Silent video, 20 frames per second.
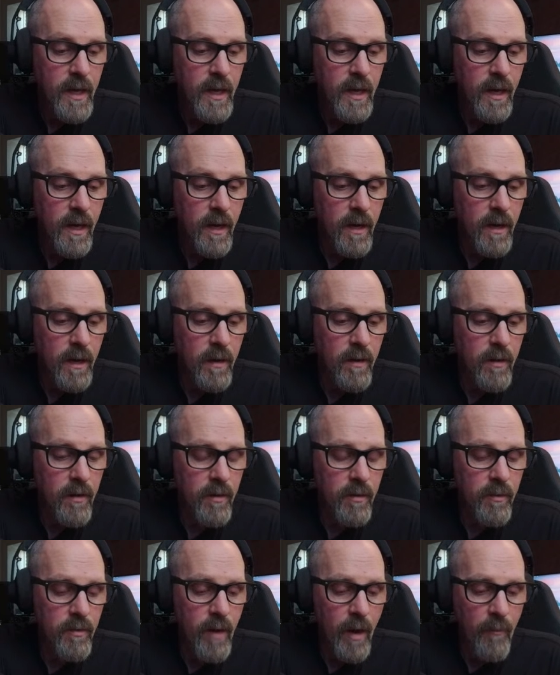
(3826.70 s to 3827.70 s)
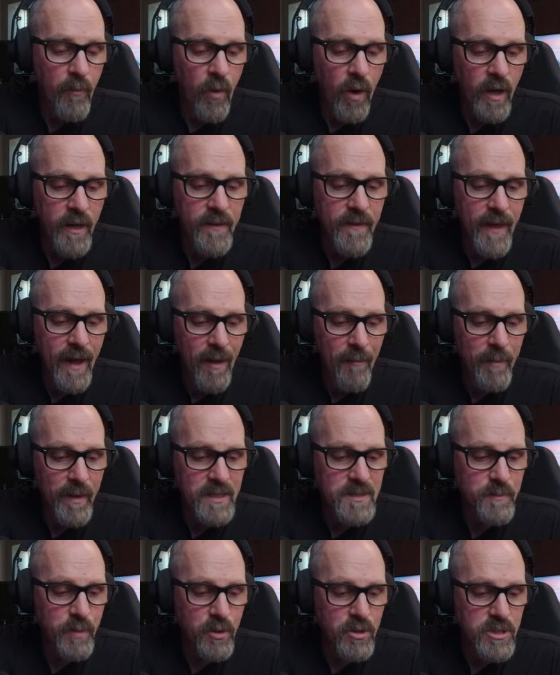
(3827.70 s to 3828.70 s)
I'm rocking the
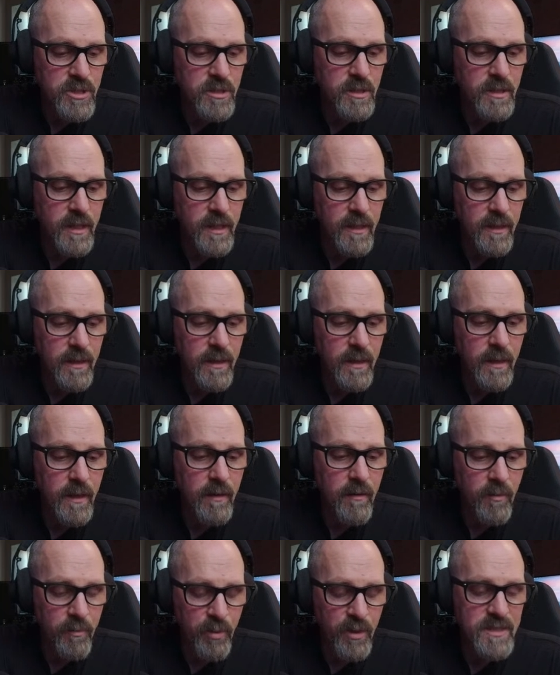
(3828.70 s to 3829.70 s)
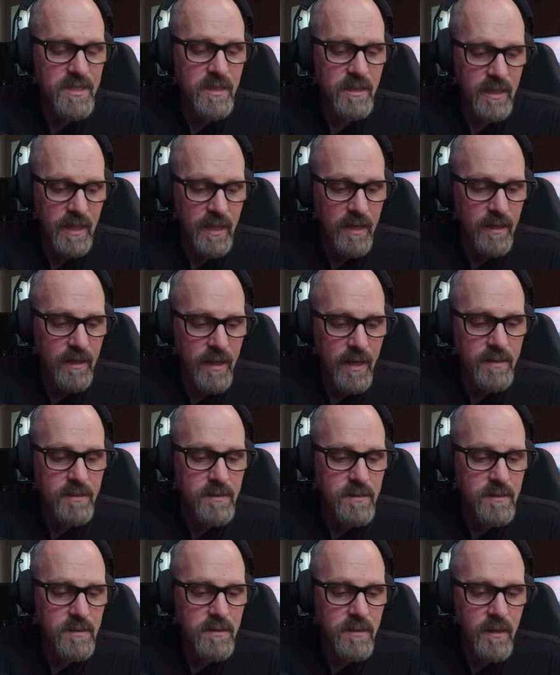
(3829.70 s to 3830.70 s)
Hapex personally. Yeah, or presently.
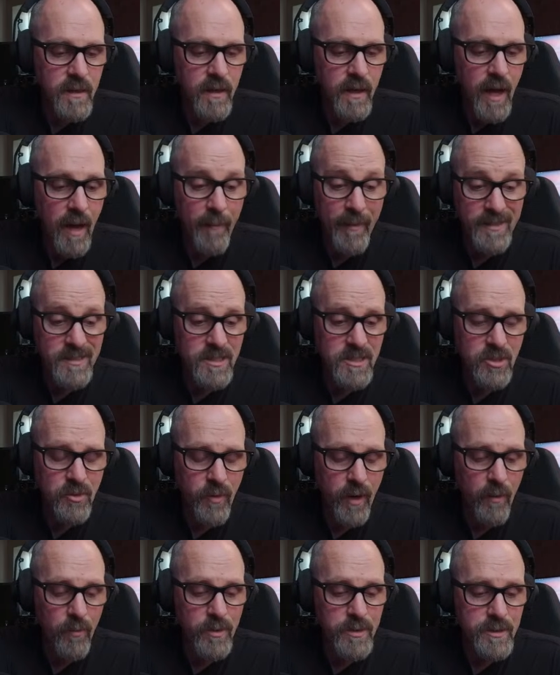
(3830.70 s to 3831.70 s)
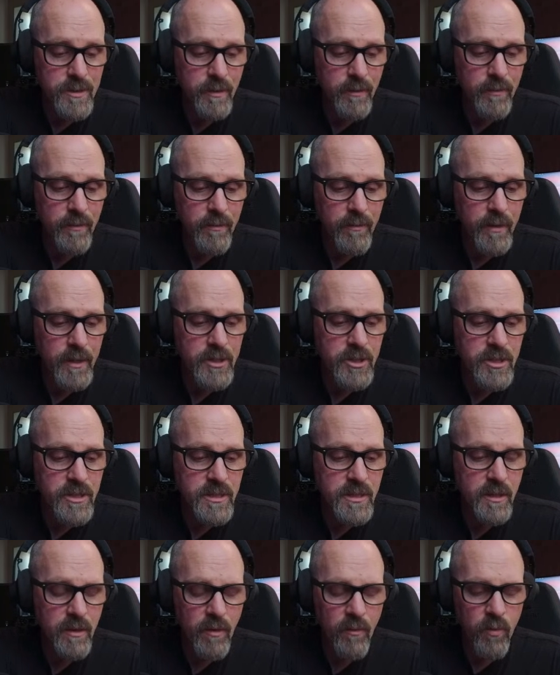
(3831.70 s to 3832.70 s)
Yes. Hapex is a great one too.
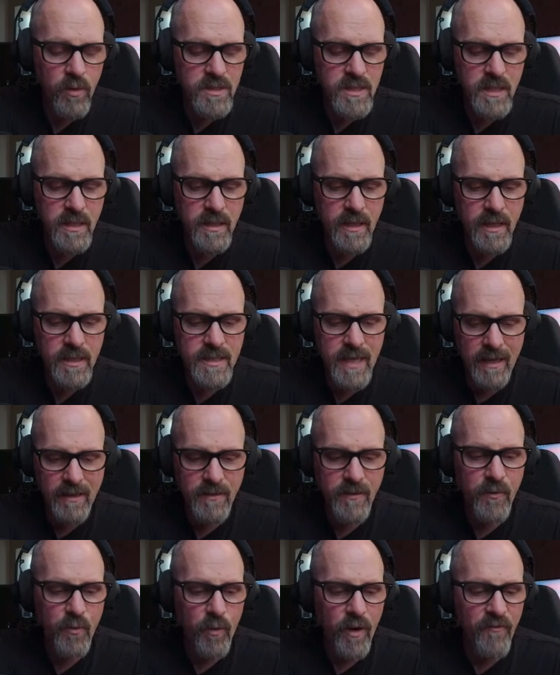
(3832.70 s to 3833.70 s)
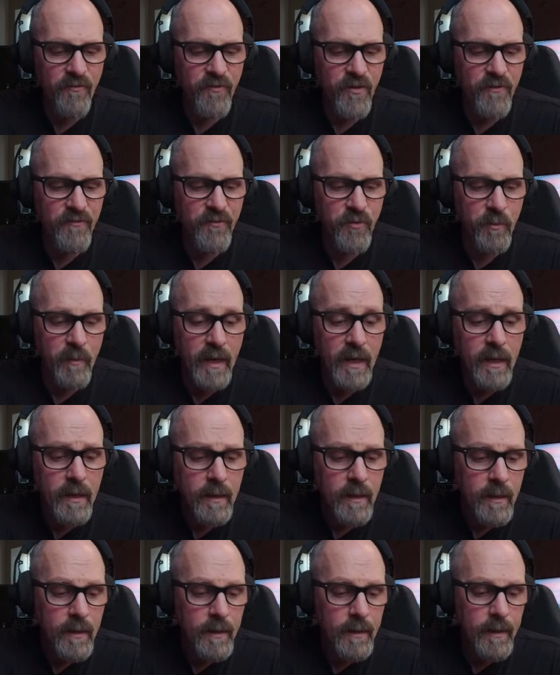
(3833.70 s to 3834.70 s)
It wasn't exactly the right fit for me.
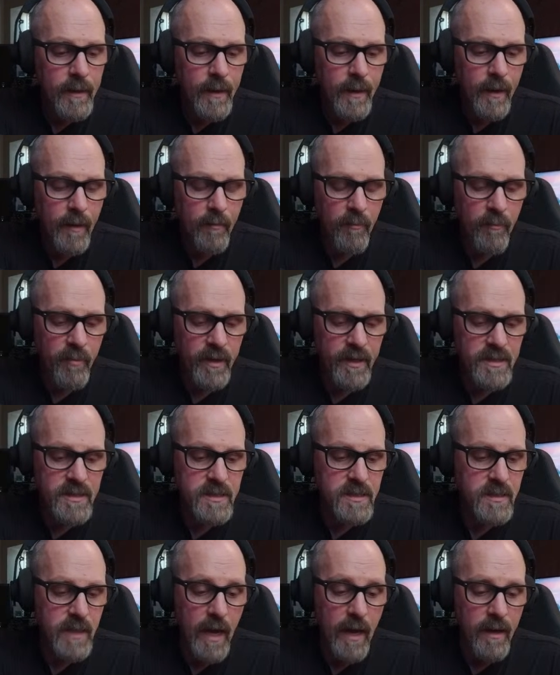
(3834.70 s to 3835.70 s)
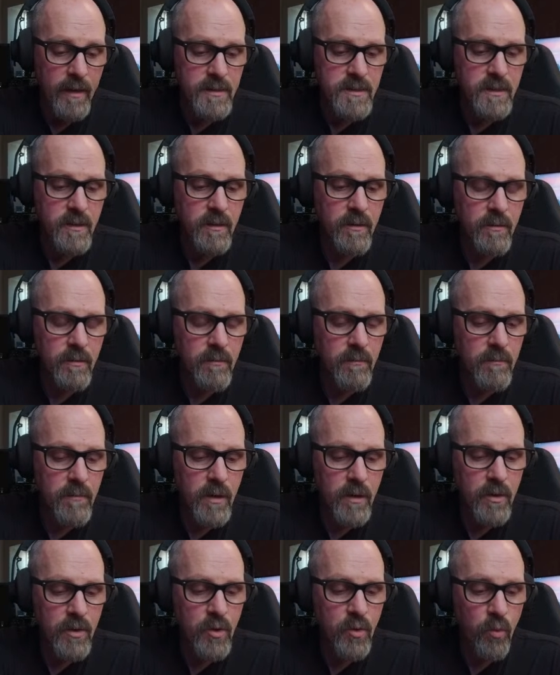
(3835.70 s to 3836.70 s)
But it's
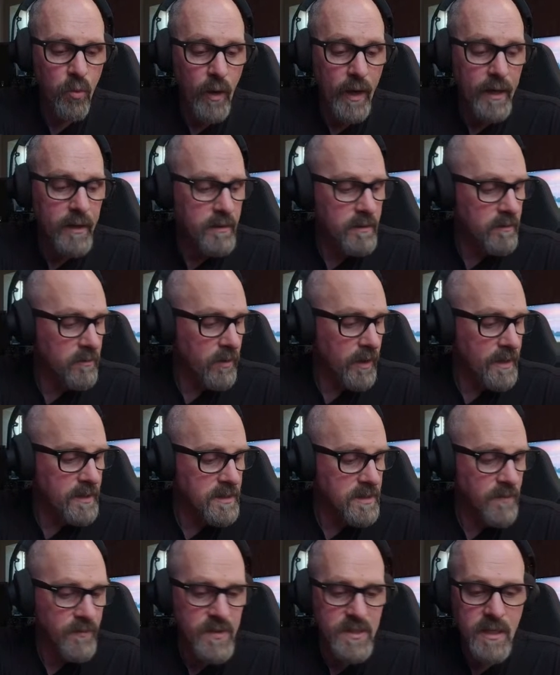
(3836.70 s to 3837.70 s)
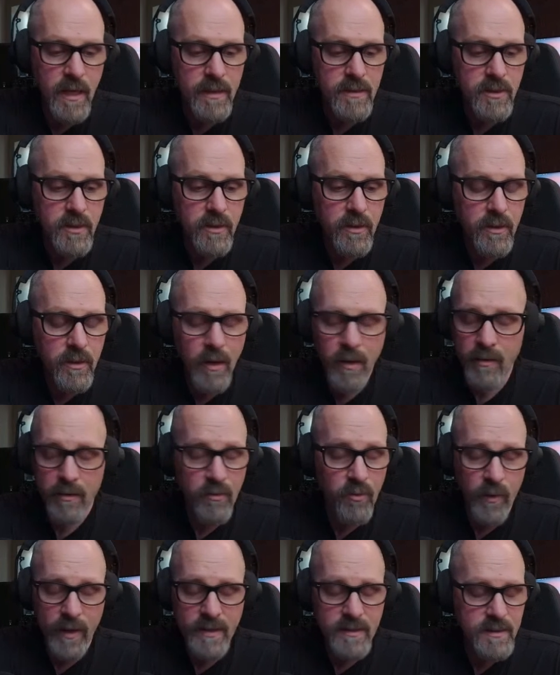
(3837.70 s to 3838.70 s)
a great synthesizer, or
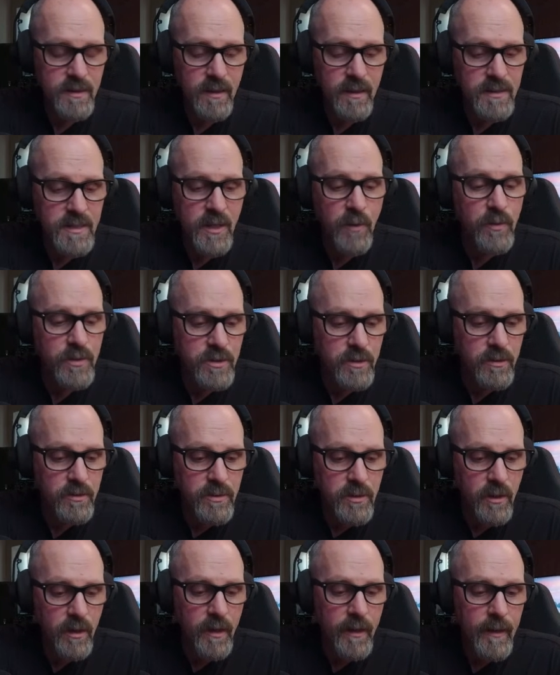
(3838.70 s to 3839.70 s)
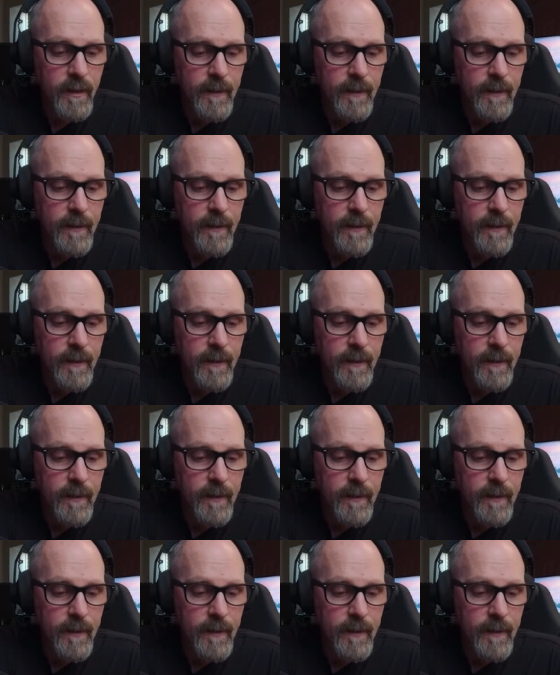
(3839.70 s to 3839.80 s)
great sequencer. Sorry.